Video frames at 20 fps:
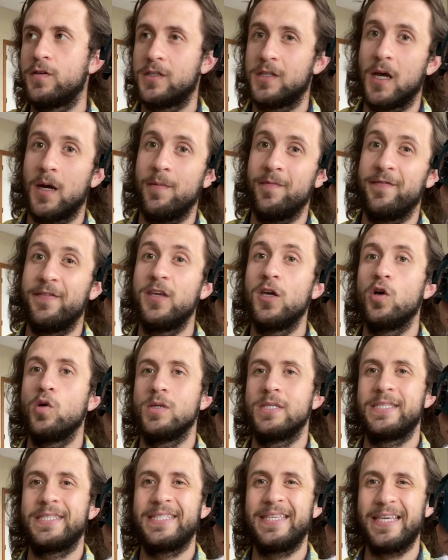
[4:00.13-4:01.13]
some
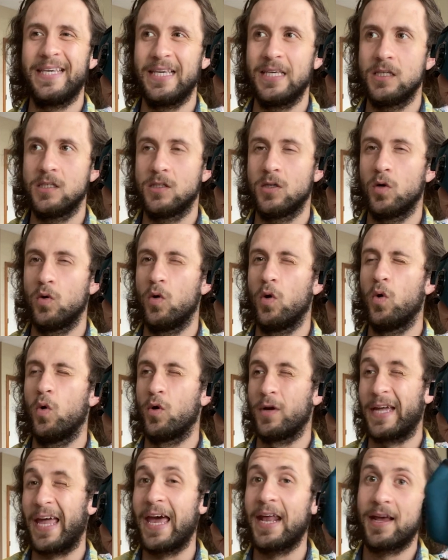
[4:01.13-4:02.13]
VOCs, so
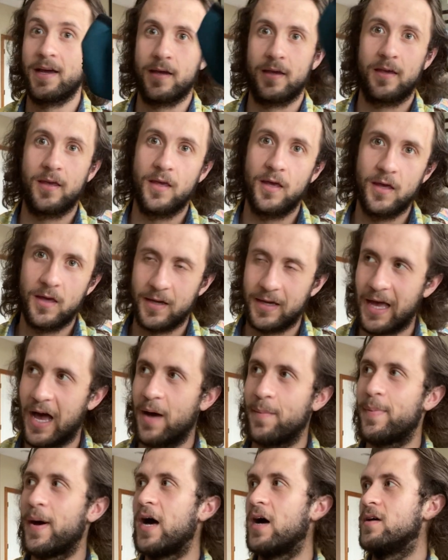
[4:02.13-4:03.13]
organic
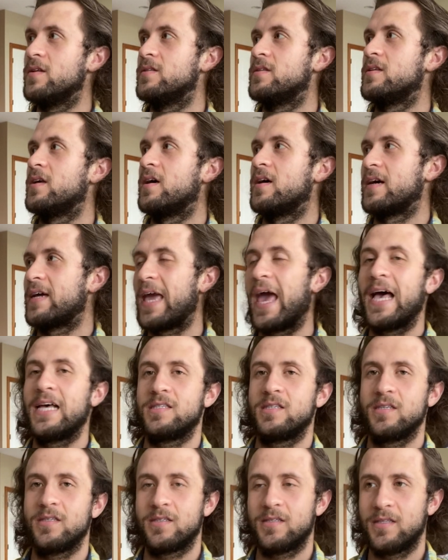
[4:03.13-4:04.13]
compound
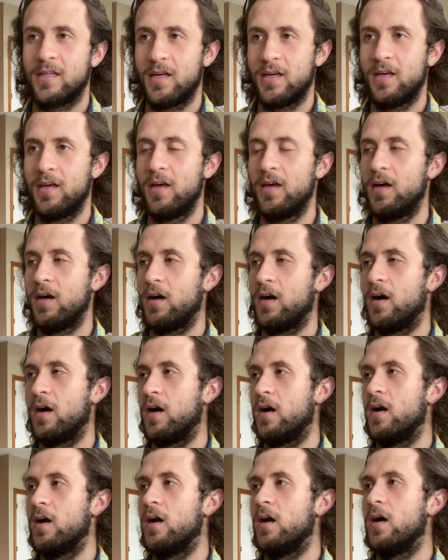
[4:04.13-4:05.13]
gases that
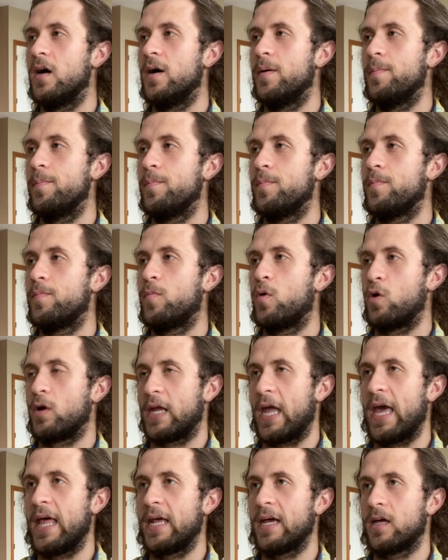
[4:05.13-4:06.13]
are
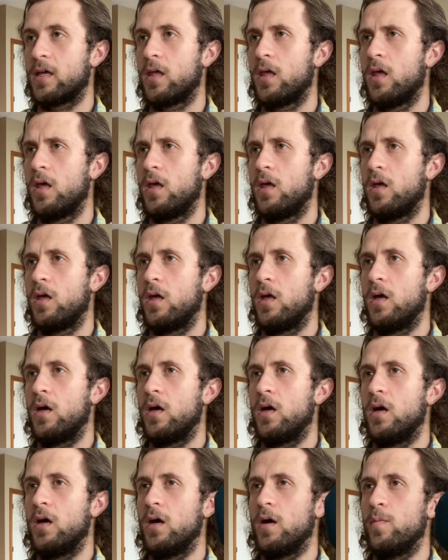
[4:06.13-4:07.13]
organic.
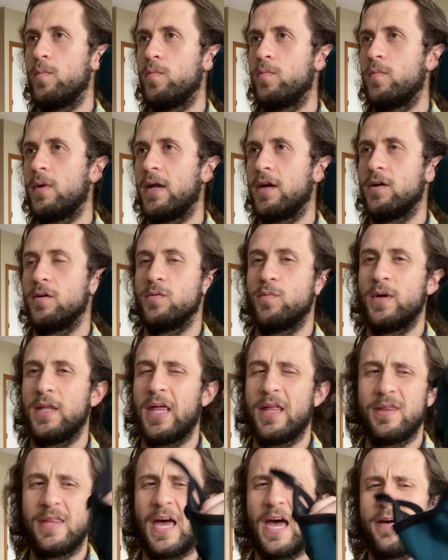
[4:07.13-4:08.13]
I don't know,
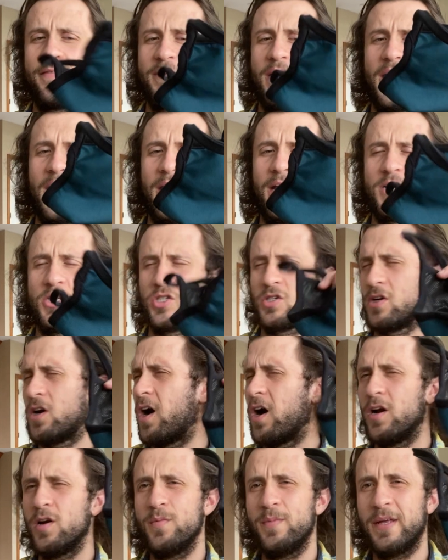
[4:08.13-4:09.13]
have an extra
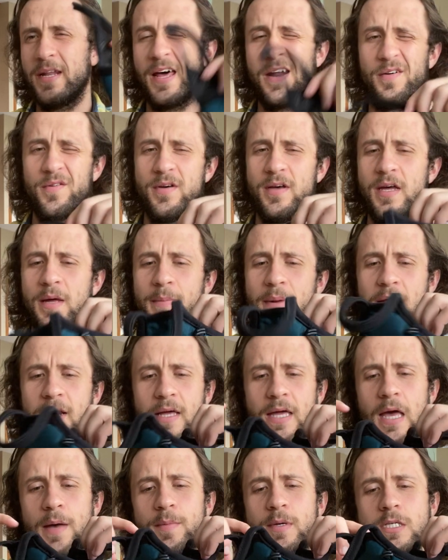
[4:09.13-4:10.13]
carbon. I'm not
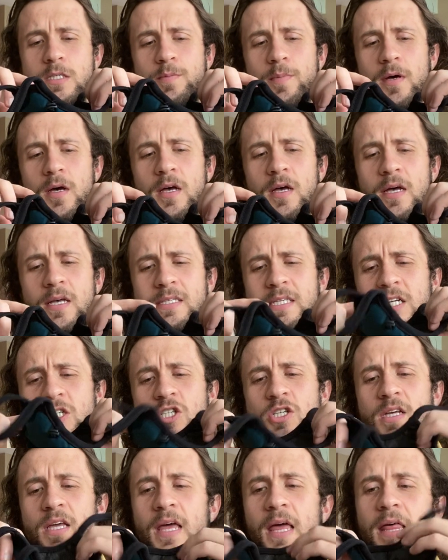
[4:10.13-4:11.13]
a chemist, but
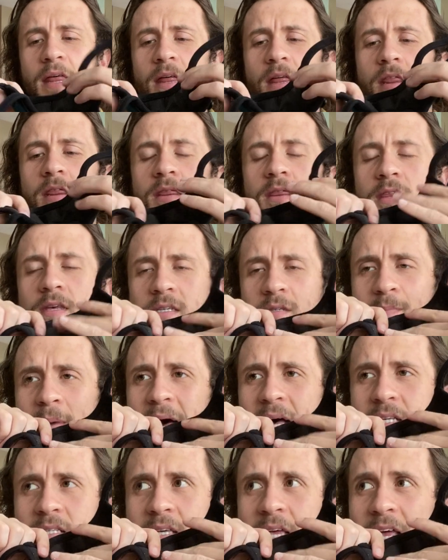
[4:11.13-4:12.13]
essentially this
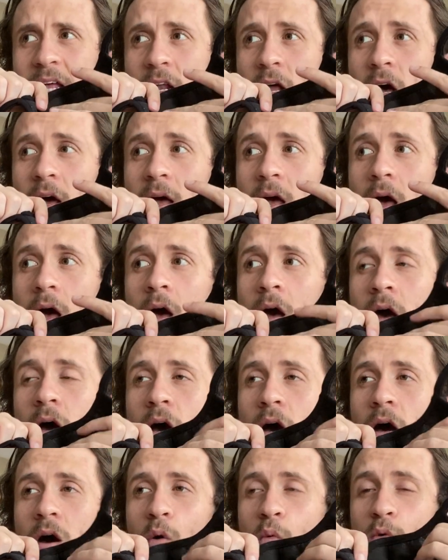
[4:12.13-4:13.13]
mask can
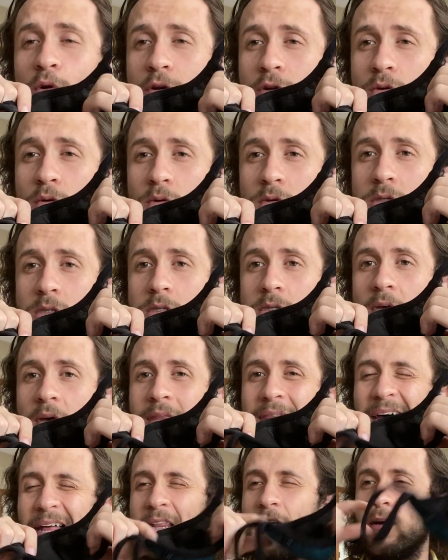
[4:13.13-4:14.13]

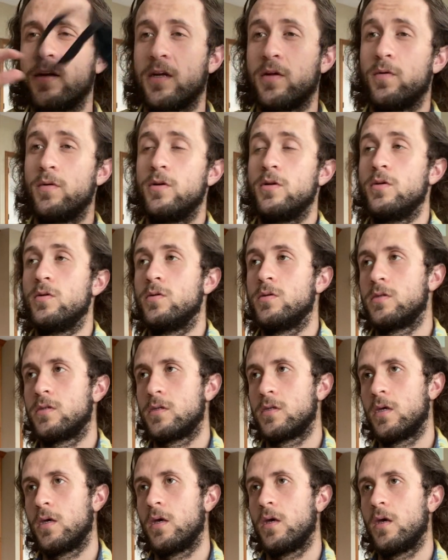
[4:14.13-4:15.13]
that layer can
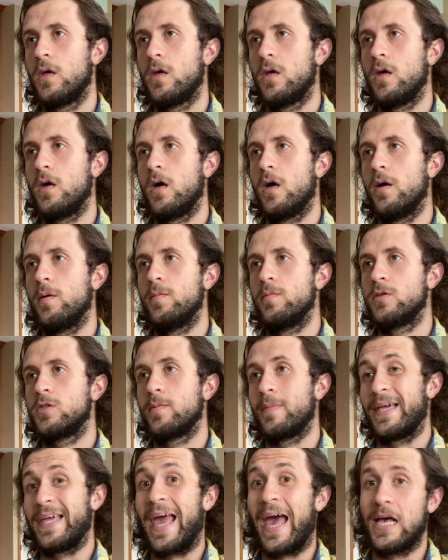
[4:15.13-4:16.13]
reduce
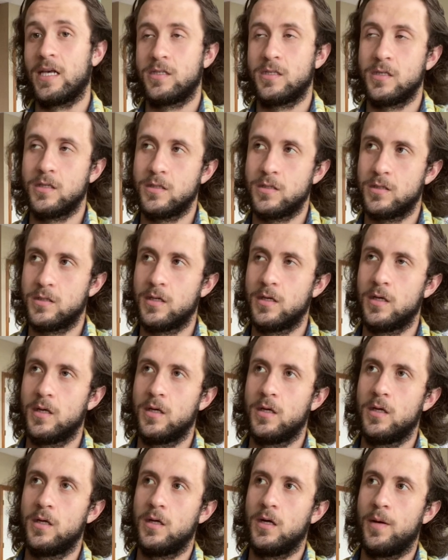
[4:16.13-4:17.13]
some gases,
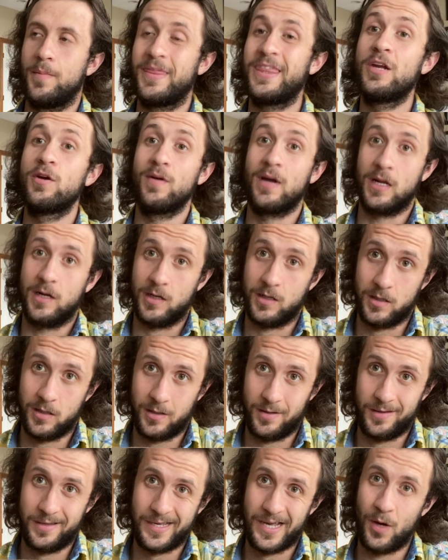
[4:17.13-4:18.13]

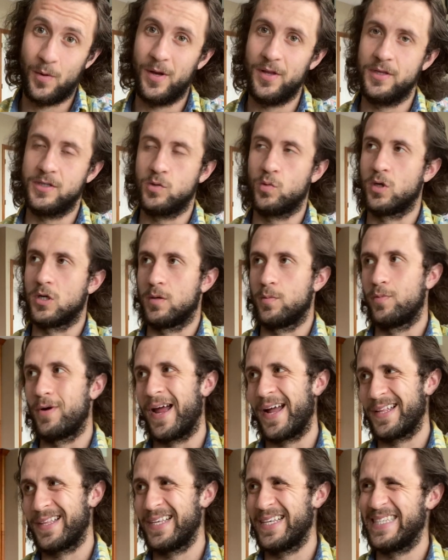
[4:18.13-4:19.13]
theoretically. How well does it work in
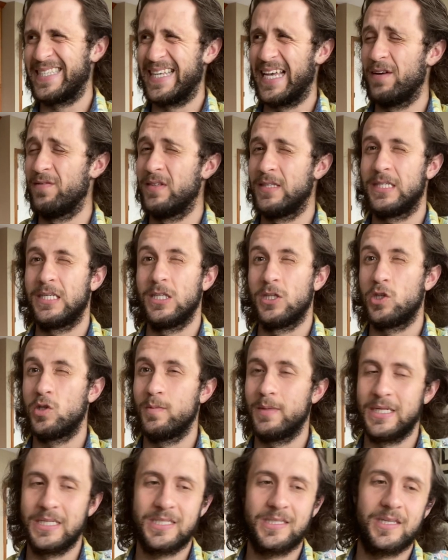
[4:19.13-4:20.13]
practice? I haven't seen
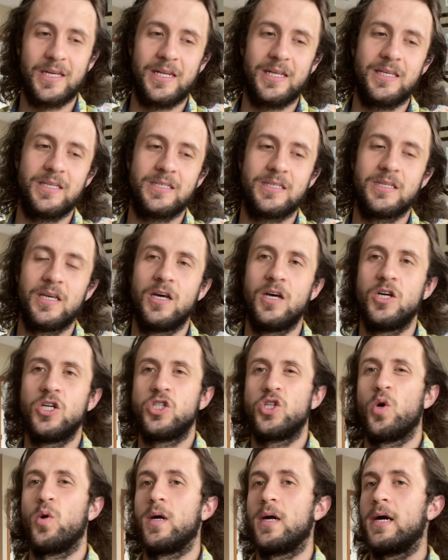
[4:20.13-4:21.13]
too many studies
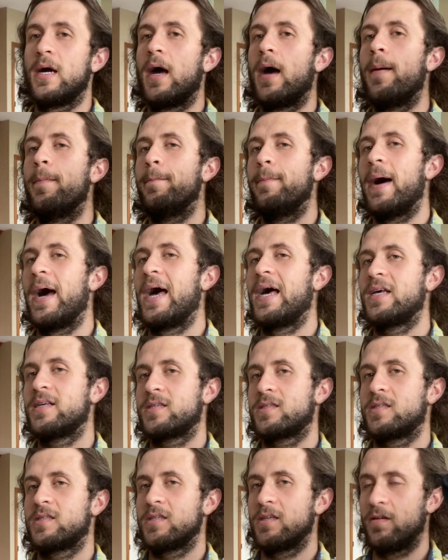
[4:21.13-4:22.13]
showing a
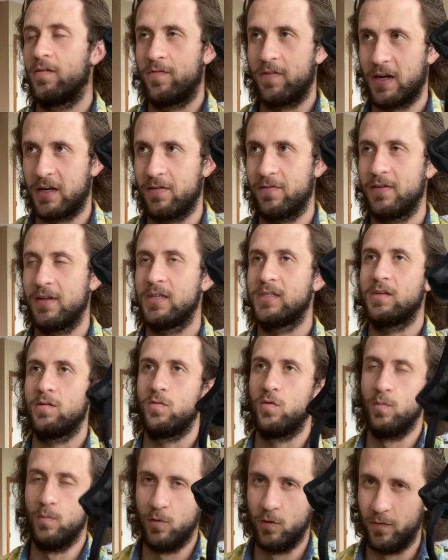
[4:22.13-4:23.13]
mask's effectiveness at
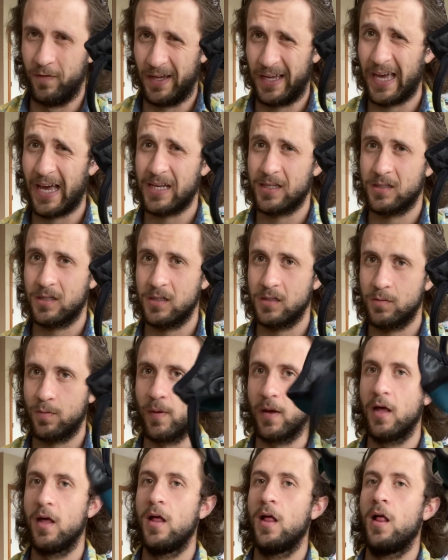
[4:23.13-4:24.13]
removing gases,
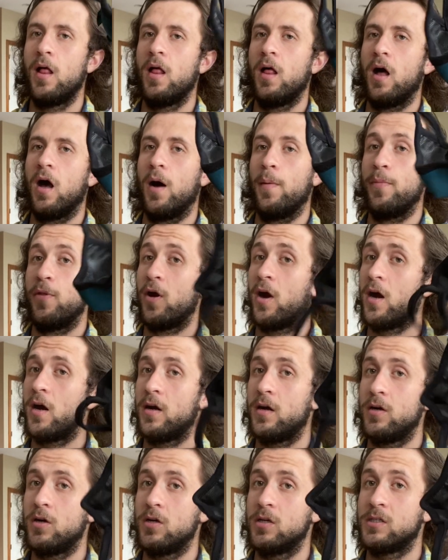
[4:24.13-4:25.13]
but there
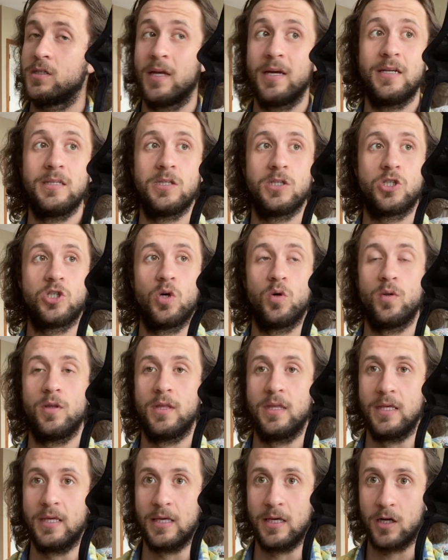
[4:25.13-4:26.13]
are studies that show
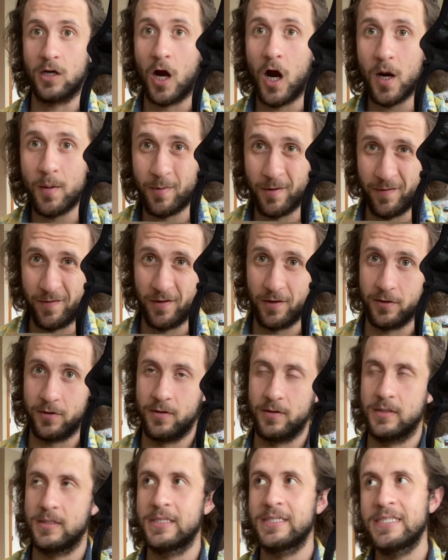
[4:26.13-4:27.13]
the carbon
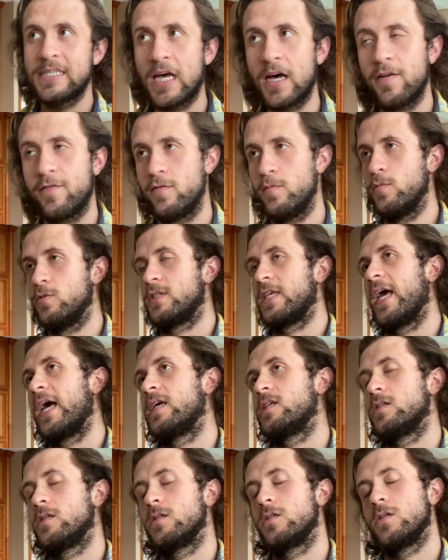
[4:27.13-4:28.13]
filter itself removes
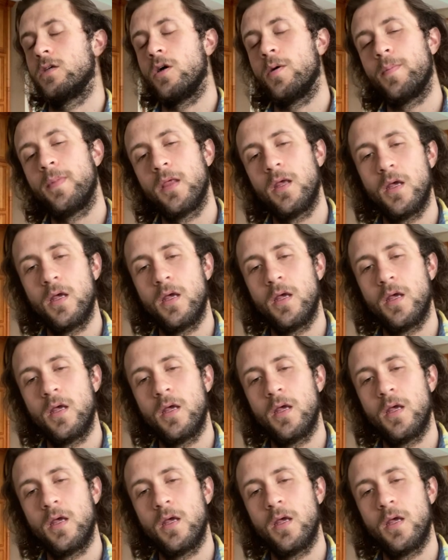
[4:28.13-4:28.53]
gases. So